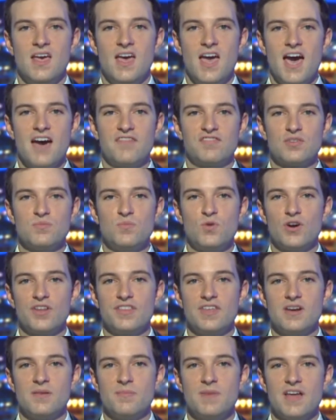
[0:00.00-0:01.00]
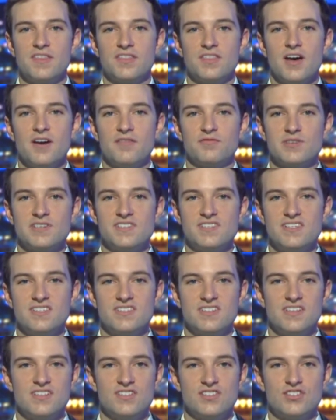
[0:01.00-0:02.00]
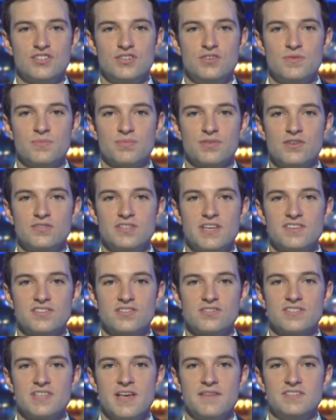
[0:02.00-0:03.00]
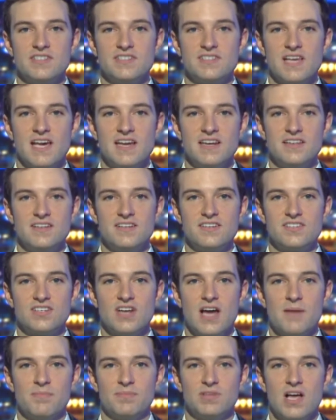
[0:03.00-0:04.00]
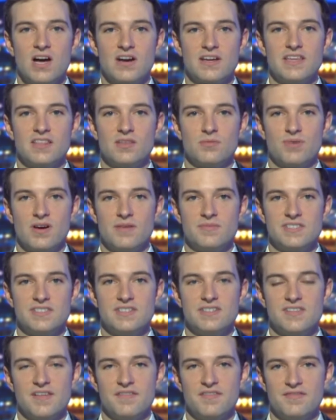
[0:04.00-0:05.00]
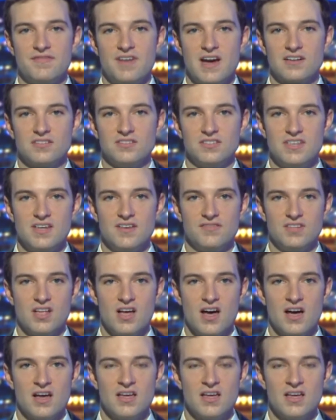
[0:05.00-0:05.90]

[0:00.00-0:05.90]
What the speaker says: After more than a month of resistance, student protesters have decided to stop blocking the premises of the Faculty of Law.